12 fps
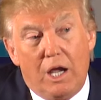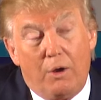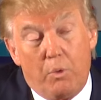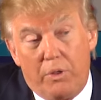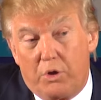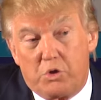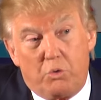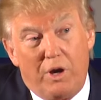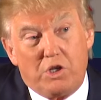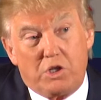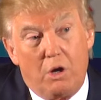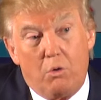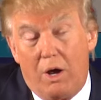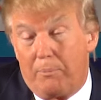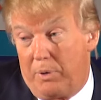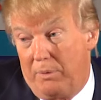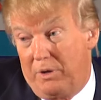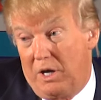And when those rates go
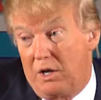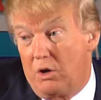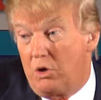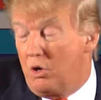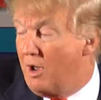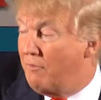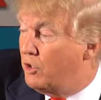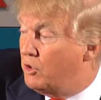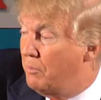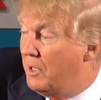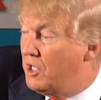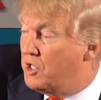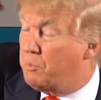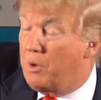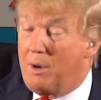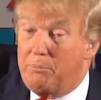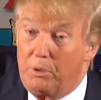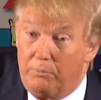up, I mean, I know you have a tremendous
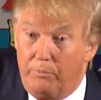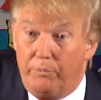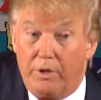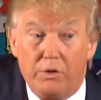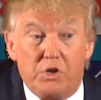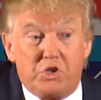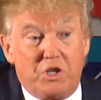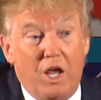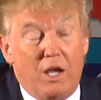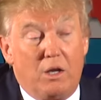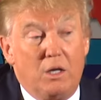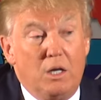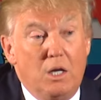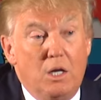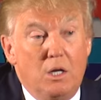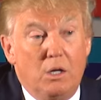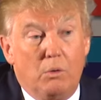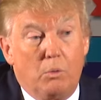problem in this state
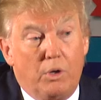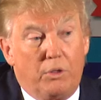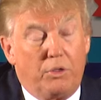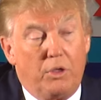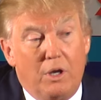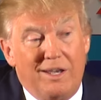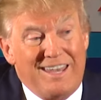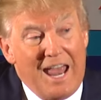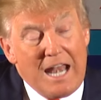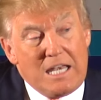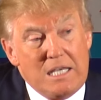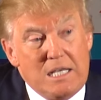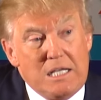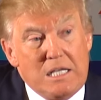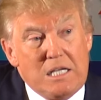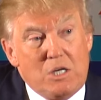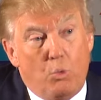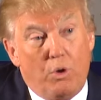with debt
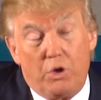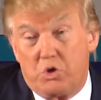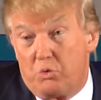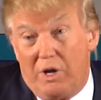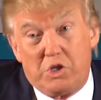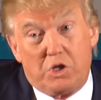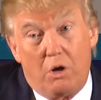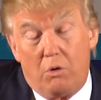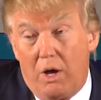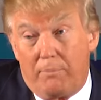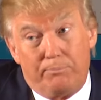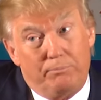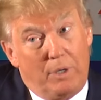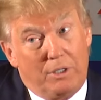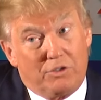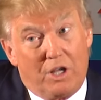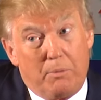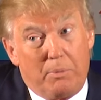when those rates go up,
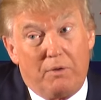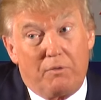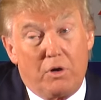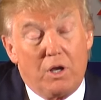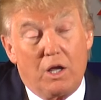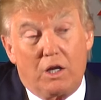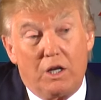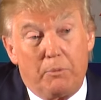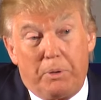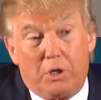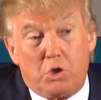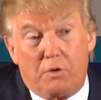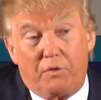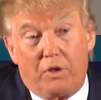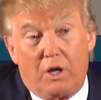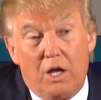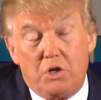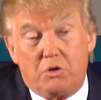it's going to be a very ugly picture for
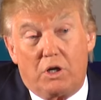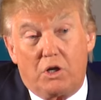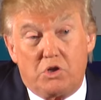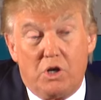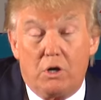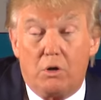the country because, you